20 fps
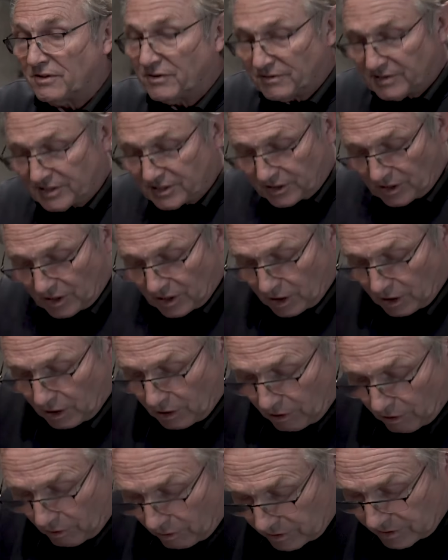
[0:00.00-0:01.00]
There is a
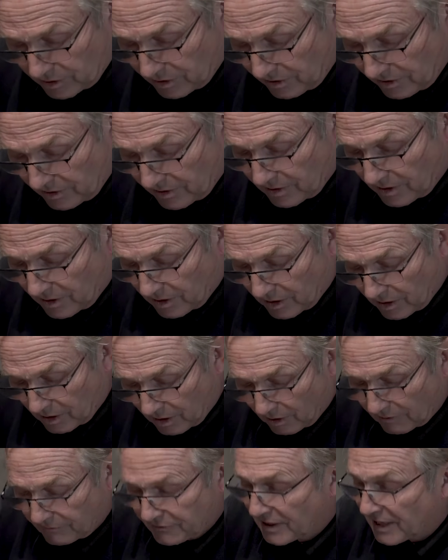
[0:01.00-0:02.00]
lot
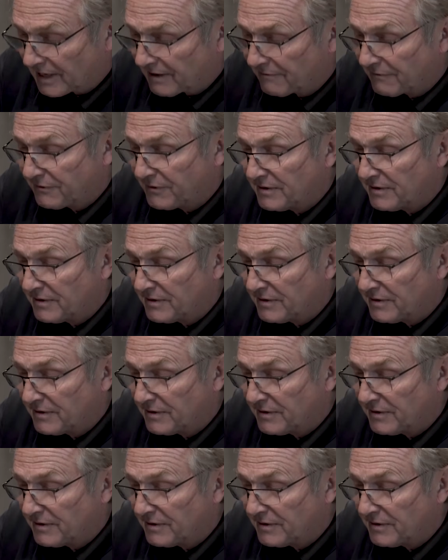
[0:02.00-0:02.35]
of give